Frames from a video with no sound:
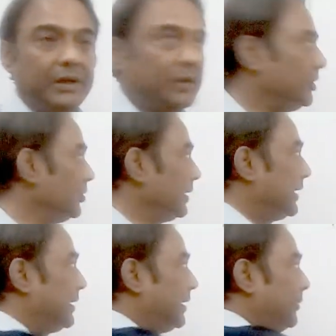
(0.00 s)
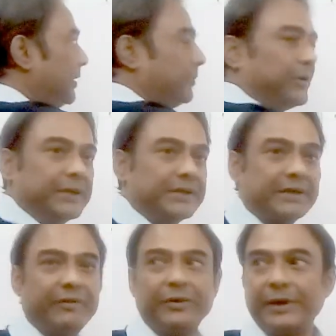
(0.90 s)
You will get anywhere between
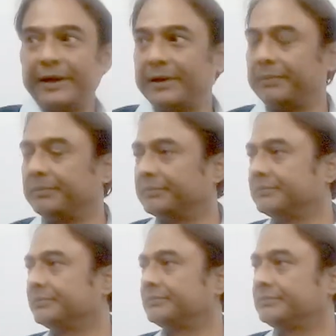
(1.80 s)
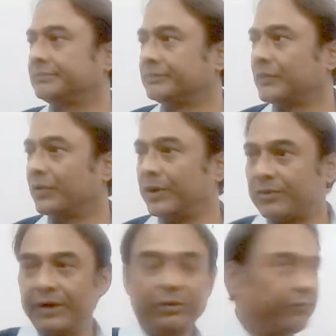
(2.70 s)
7 to 9. We
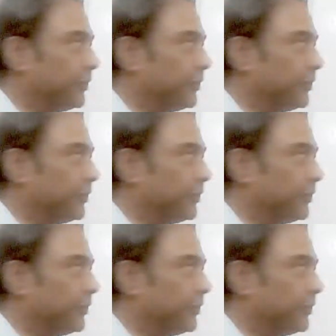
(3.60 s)
train you for